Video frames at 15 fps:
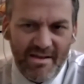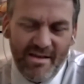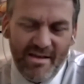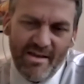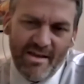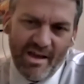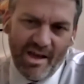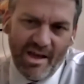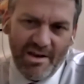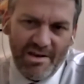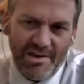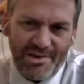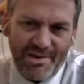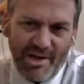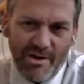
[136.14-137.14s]
And
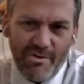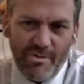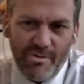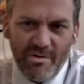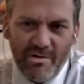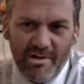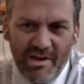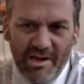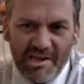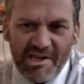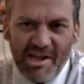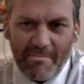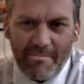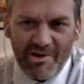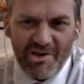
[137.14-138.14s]
so
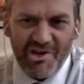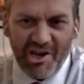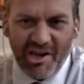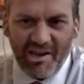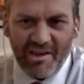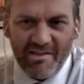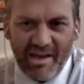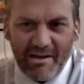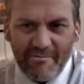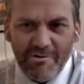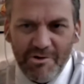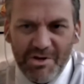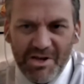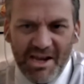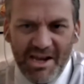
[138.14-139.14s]
establishing that
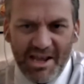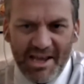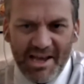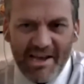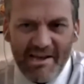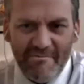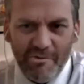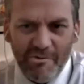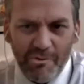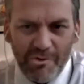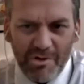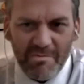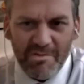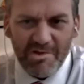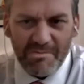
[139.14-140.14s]
routine again for them
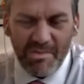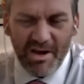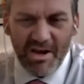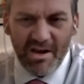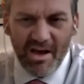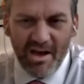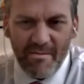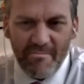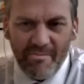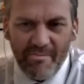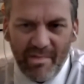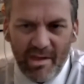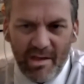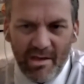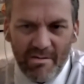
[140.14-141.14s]
has been
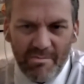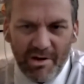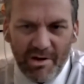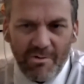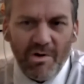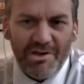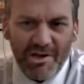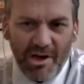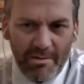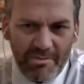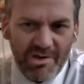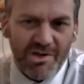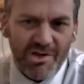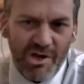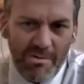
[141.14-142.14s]
quite time
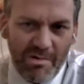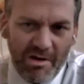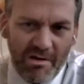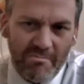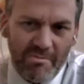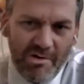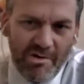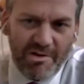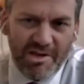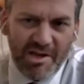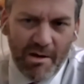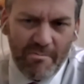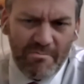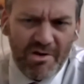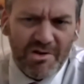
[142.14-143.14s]
consuming. But
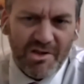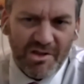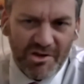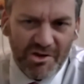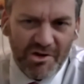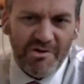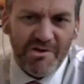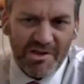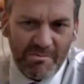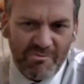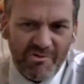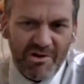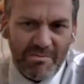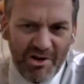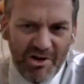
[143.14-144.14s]
most of the students are pretty
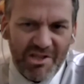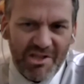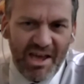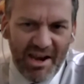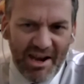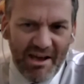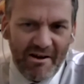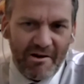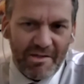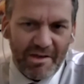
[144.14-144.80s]
much there now, I think.